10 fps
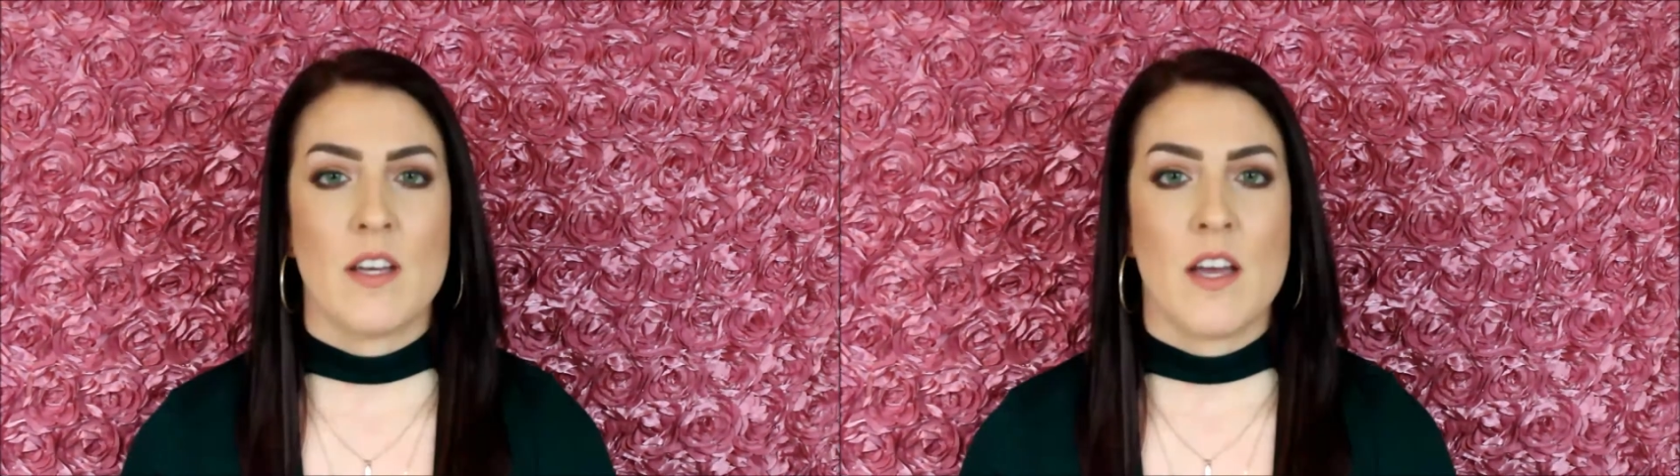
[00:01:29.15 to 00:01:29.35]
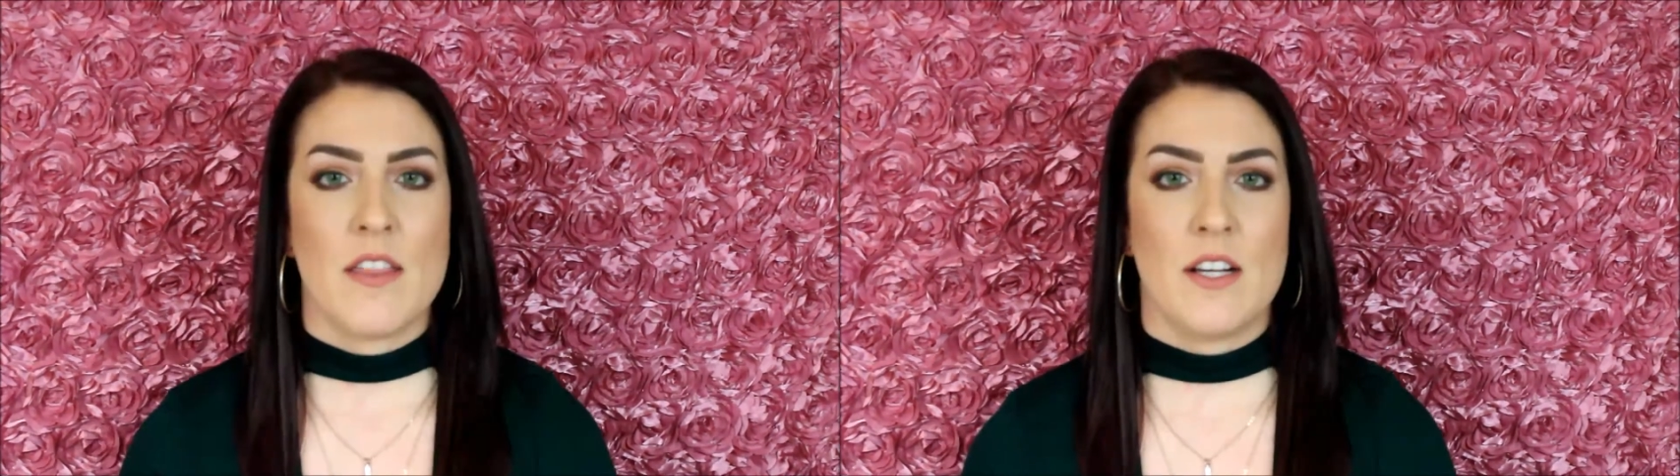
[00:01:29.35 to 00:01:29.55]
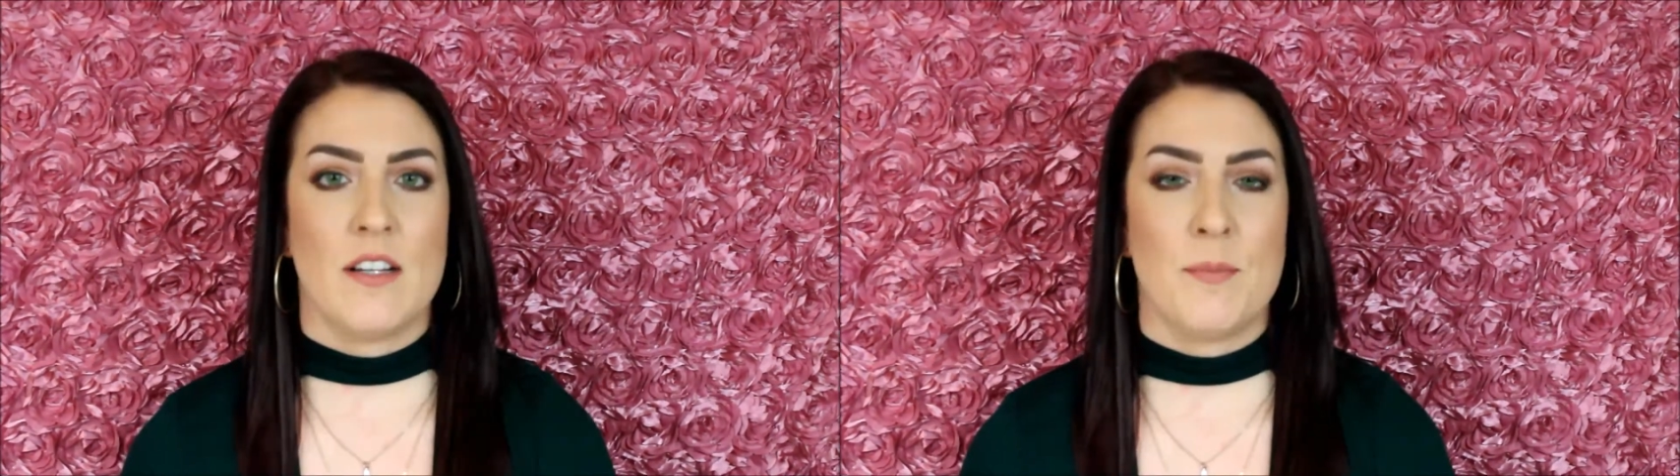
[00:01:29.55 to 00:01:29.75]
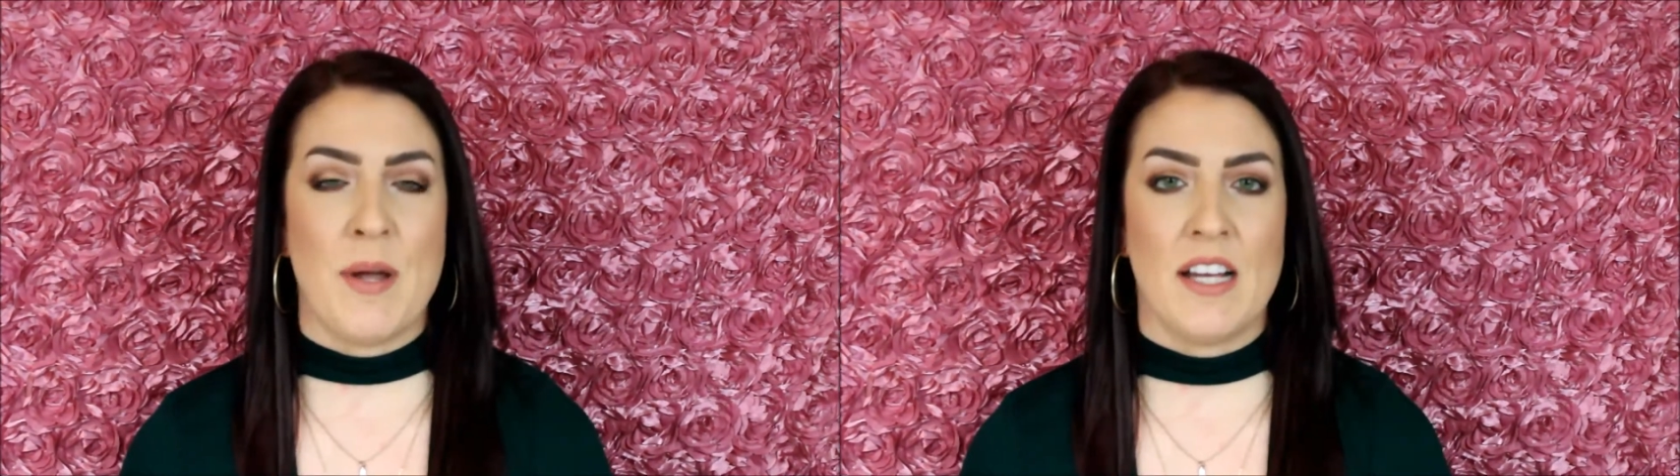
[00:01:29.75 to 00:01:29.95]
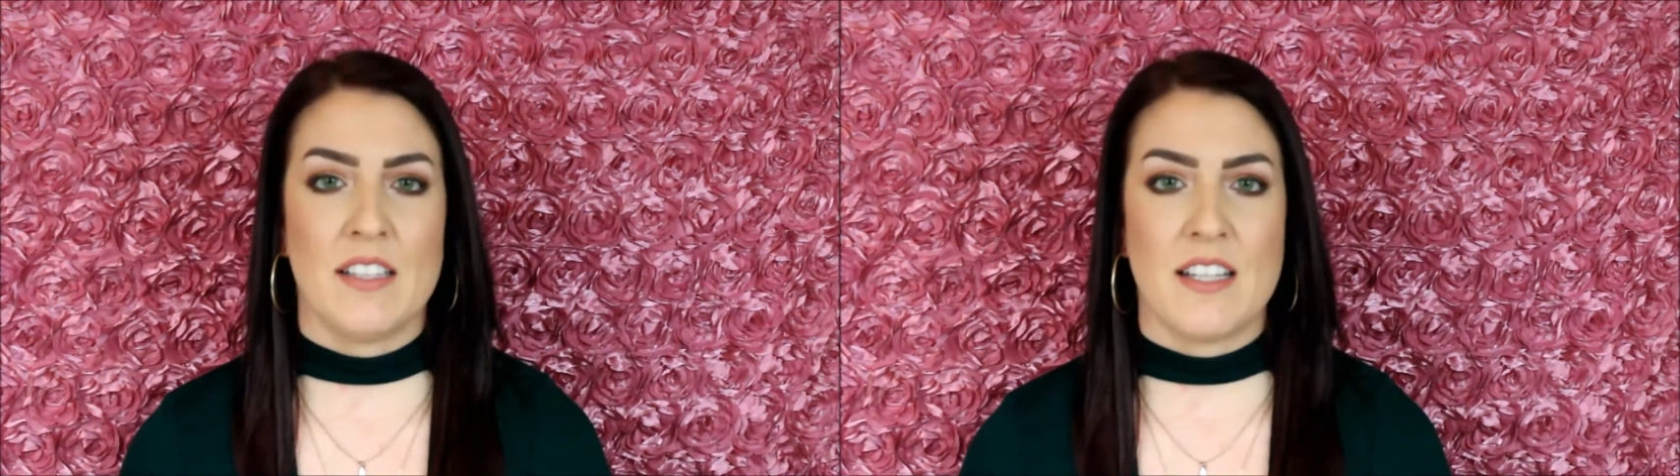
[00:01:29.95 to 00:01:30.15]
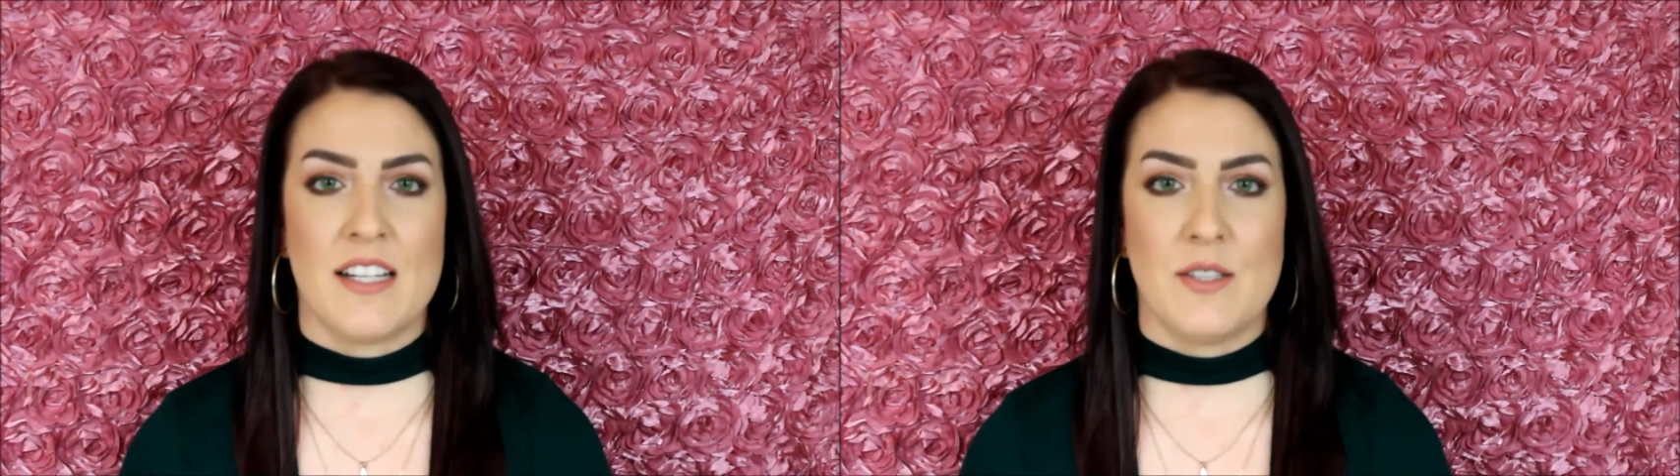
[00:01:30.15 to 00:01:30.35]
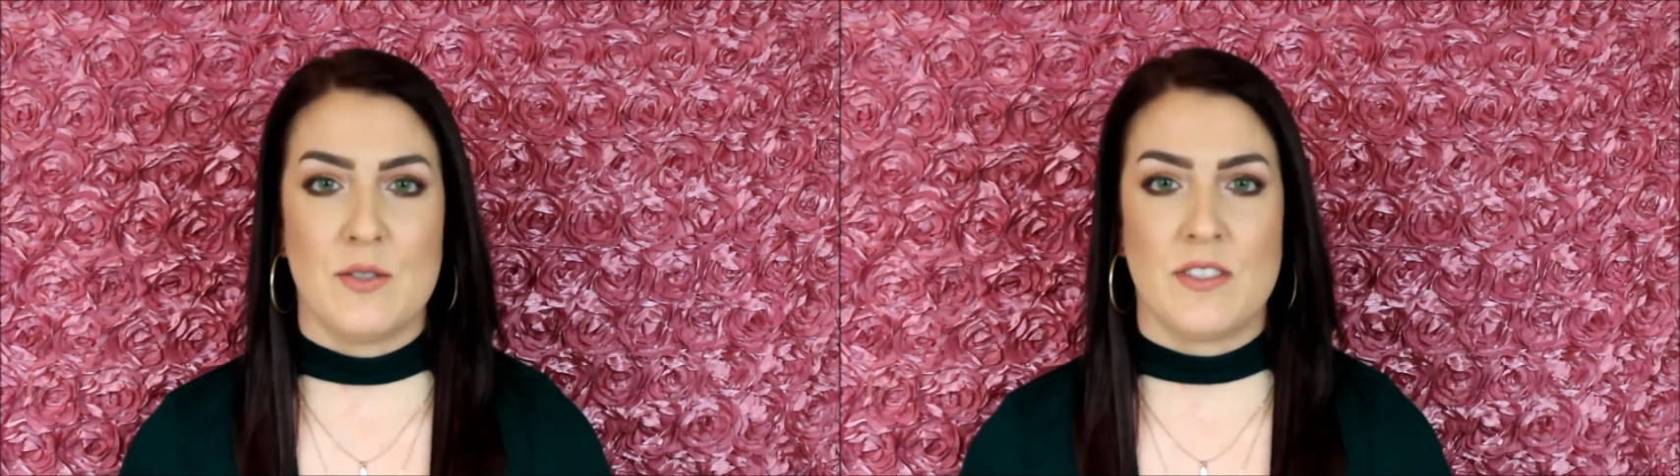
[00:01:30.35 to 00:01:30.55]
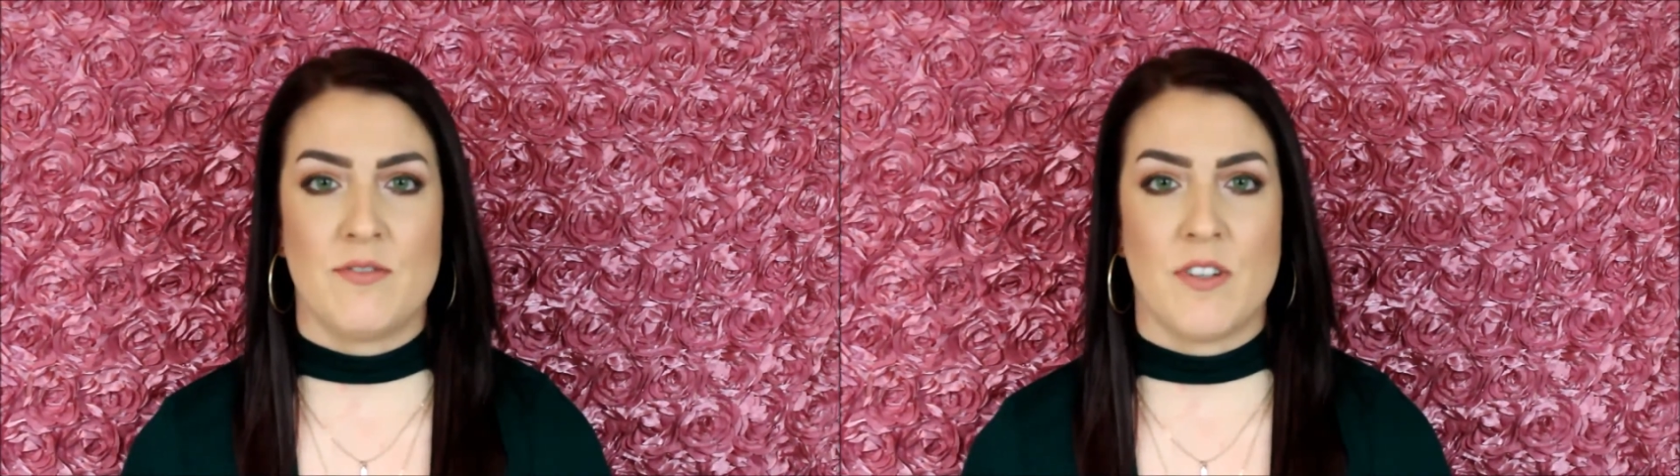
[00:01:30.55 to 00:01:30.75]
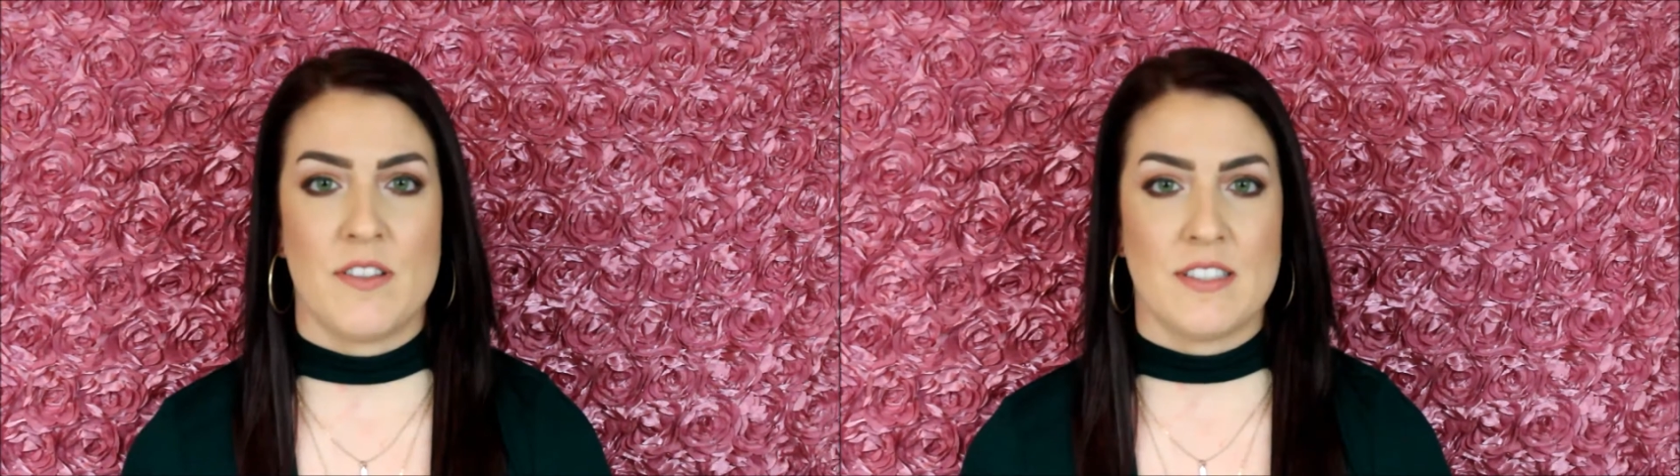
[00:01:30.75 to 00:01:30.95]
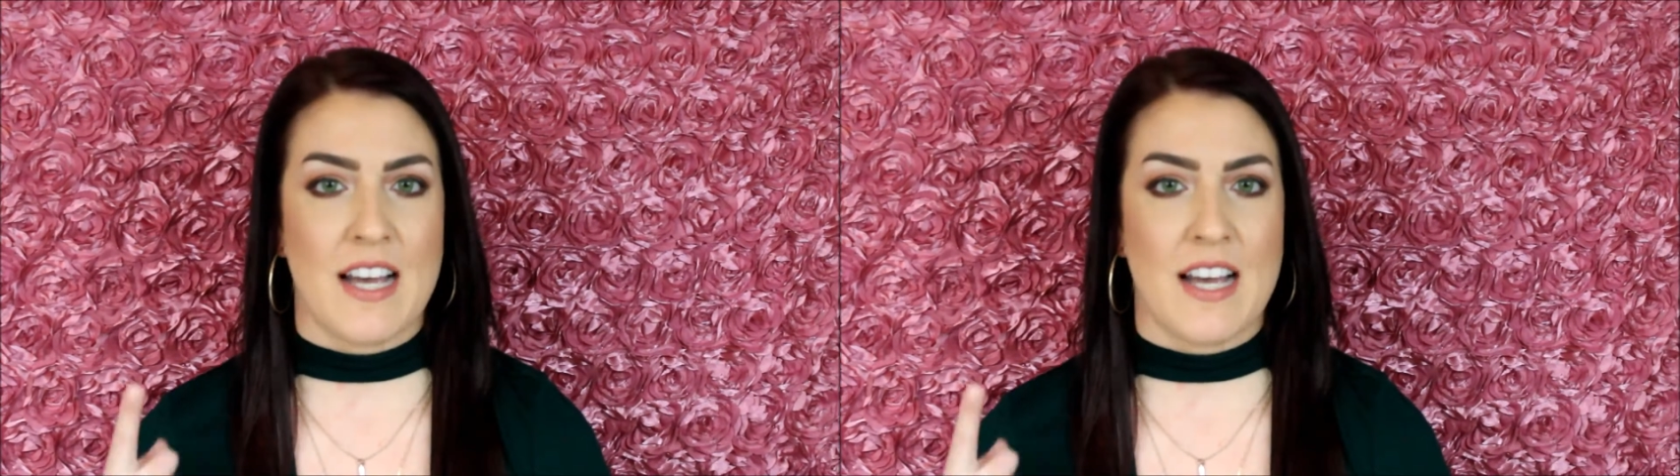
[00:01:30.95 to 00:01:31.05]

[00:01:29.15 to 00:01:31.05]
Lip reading: The palette that I used for this